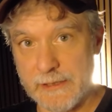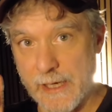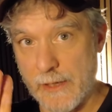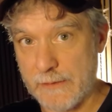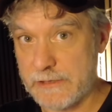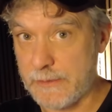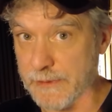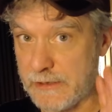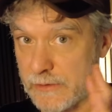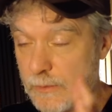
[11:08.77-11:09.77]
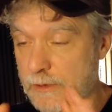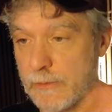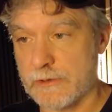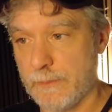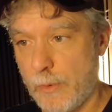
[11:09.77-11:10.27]
Now, M C Ps are one of the
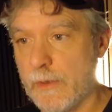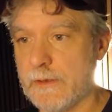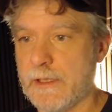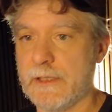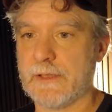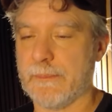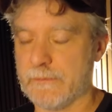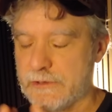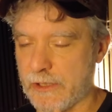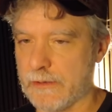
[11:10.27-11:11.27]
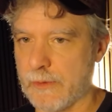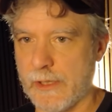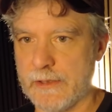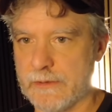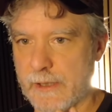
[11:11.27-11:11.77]
most important things I'm starting to
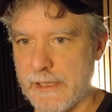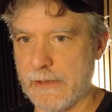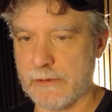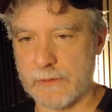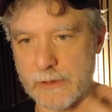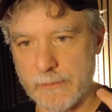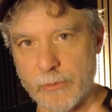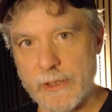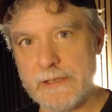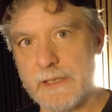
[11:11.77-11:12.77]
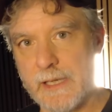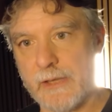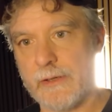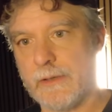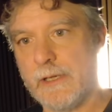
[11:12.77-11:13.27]
realize right now to really bring
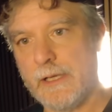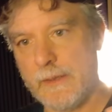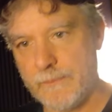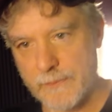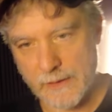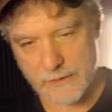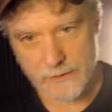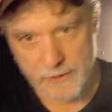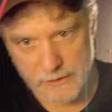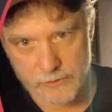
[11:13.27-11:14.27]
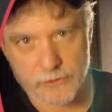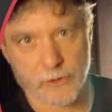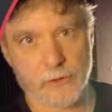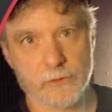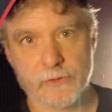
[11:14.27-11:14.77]
together the
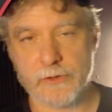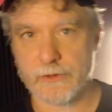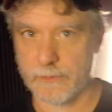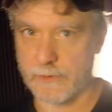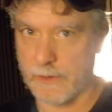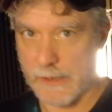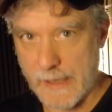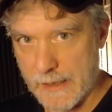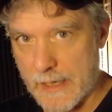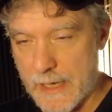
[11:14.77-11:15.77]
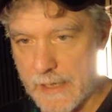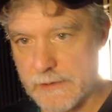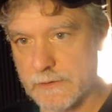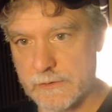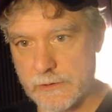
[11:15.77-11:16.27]
internal systems to the A I
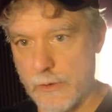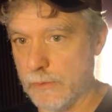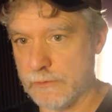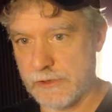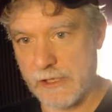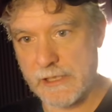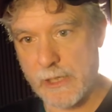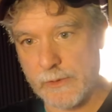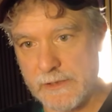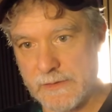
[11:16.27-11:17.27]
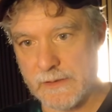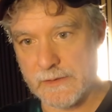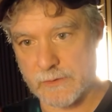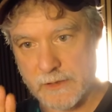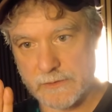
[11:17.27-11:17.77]
agent. So seeing how easy
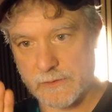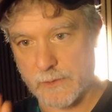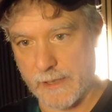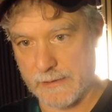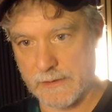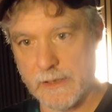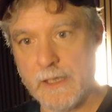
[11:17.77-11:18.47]
this is, great.